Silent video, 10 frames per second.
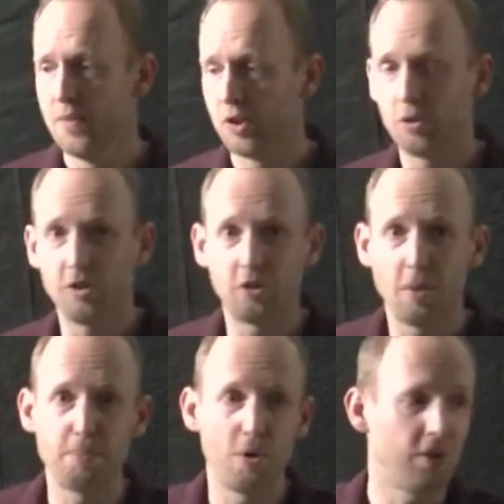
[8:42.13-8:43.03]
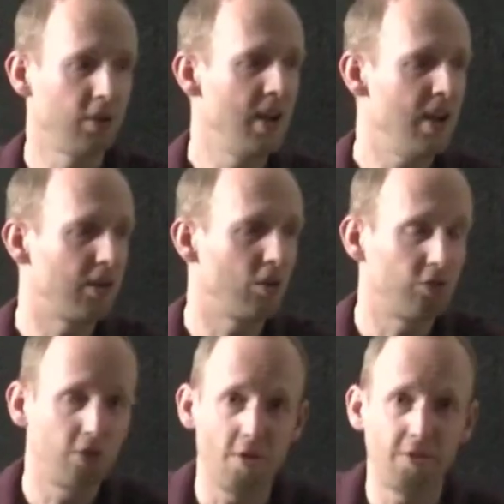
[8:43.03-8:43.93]
So at some point it goes
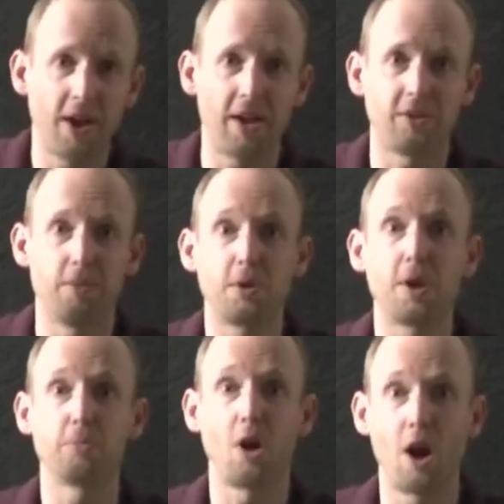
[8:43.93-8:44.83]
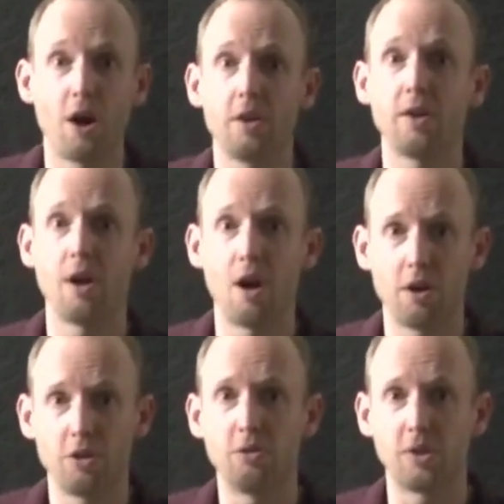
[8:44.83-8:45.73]
so fast that it becomes harder and
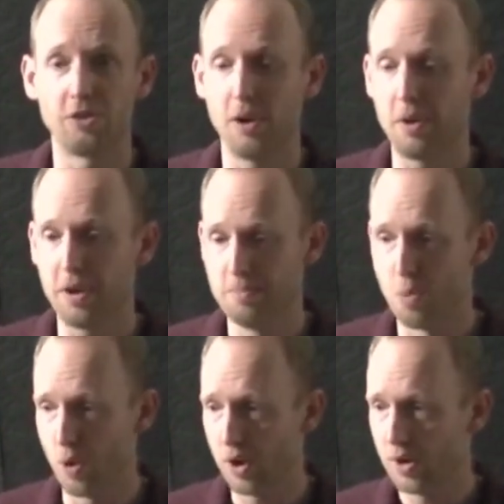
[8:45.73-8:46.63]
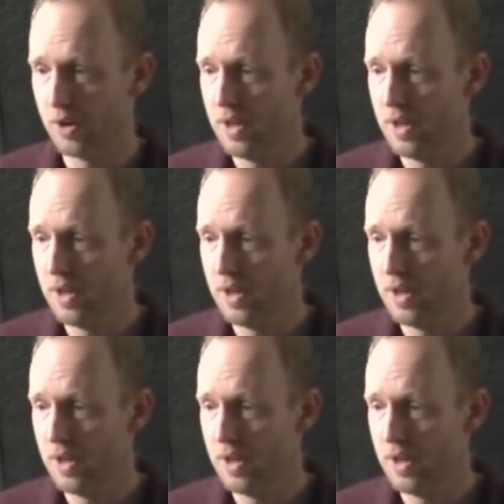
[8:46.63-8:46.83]
harder to accelerate it more,